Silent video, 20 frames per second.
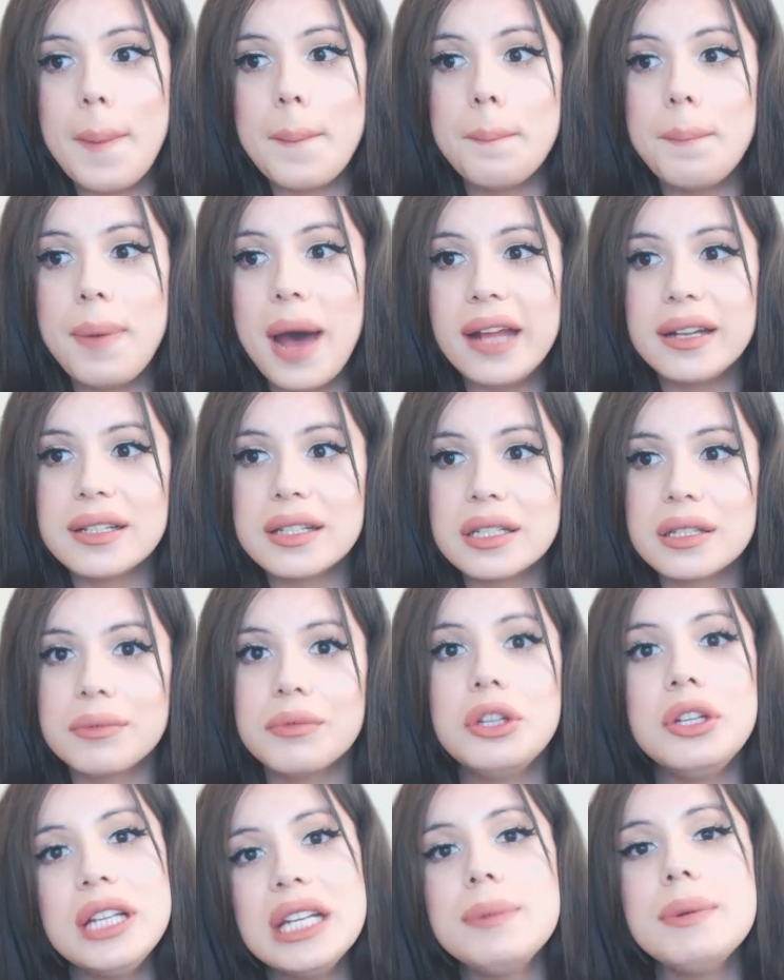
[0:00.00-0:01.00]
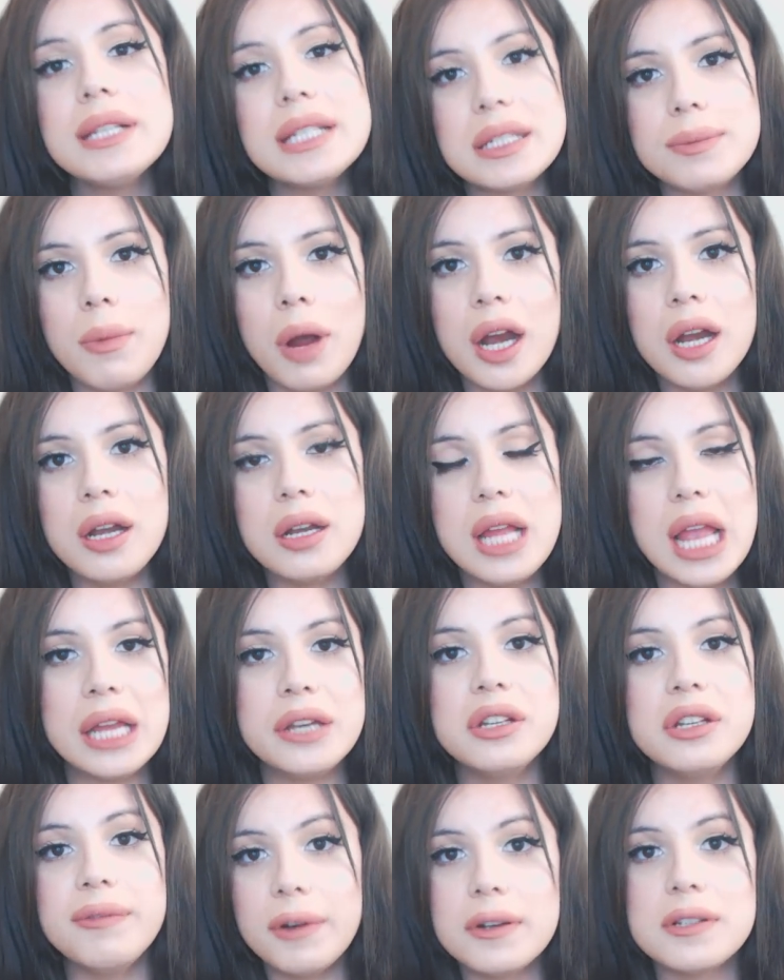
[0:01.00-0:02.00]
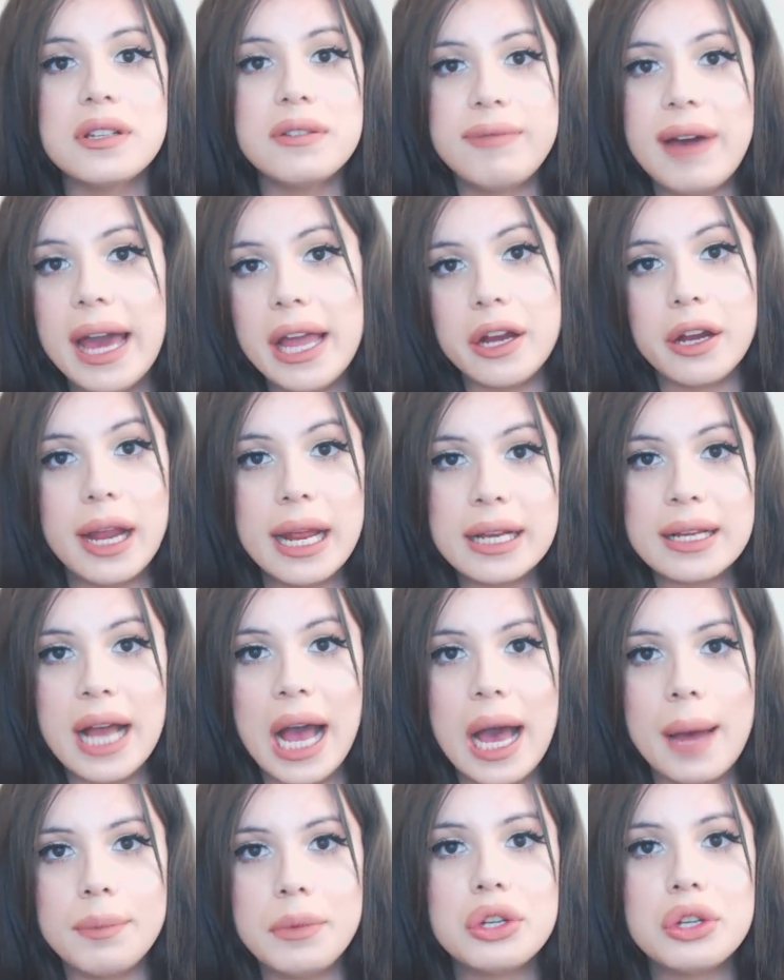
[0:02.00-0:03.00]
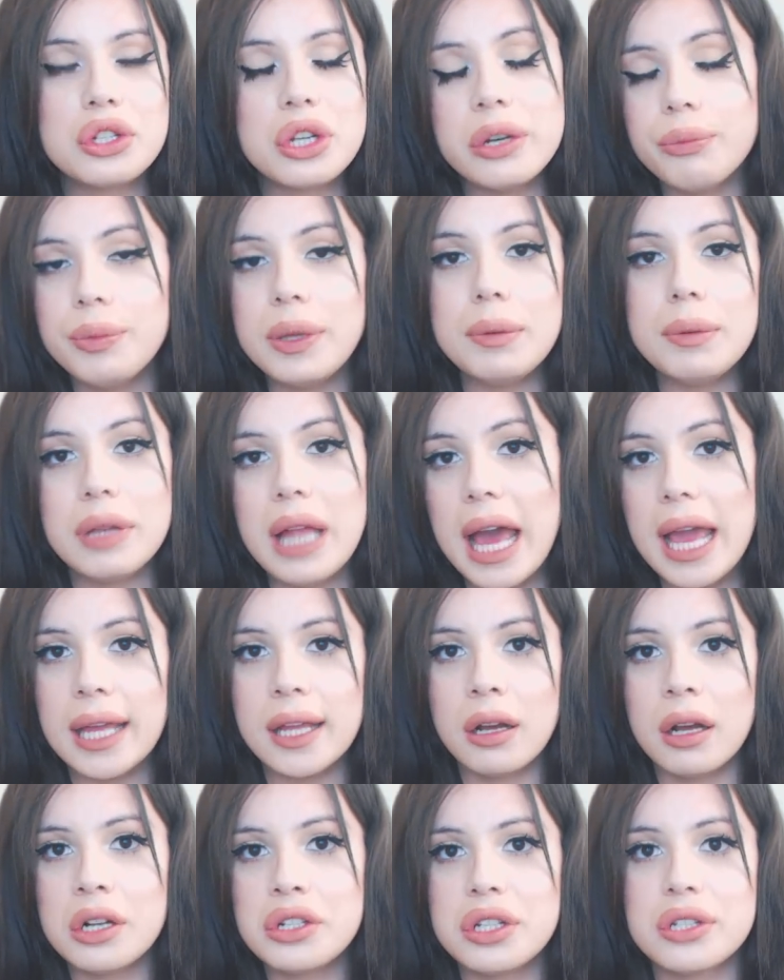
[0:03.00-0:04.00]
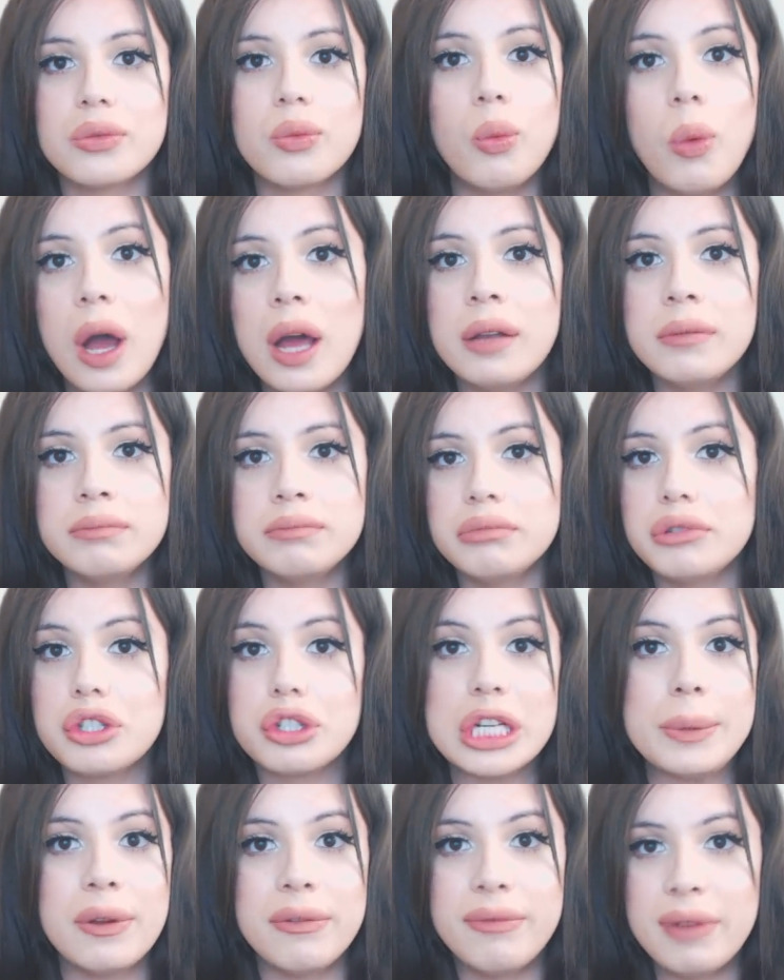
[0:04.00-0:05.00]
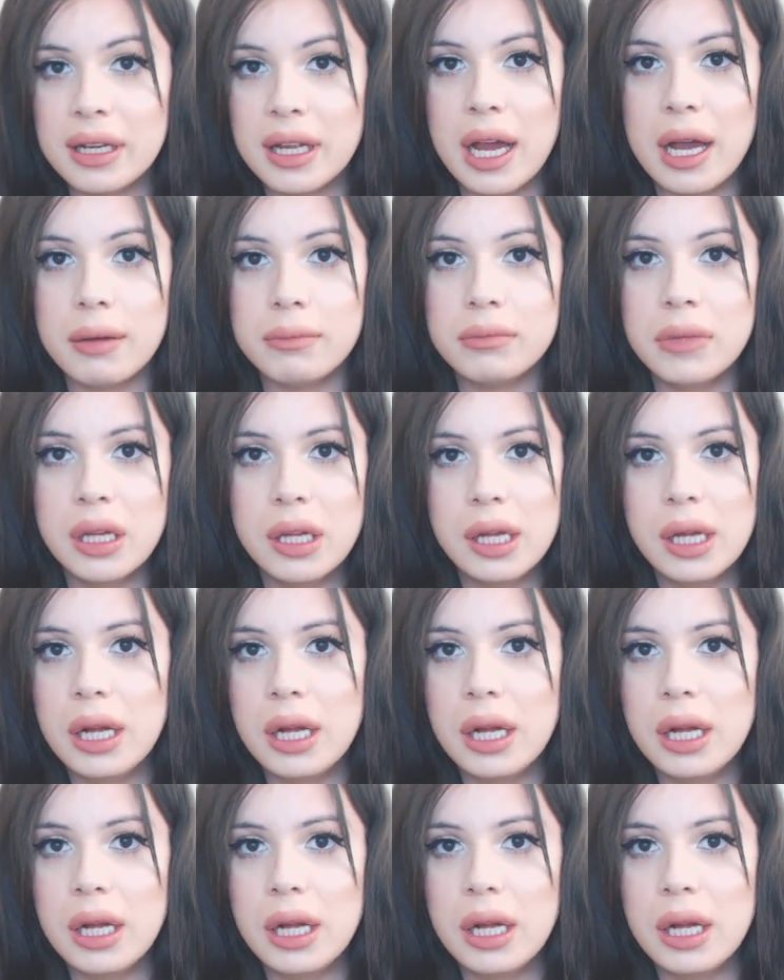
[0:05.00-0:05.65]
But you need to be smart and diversify your income. You shouldn't be relying on just one stream of income.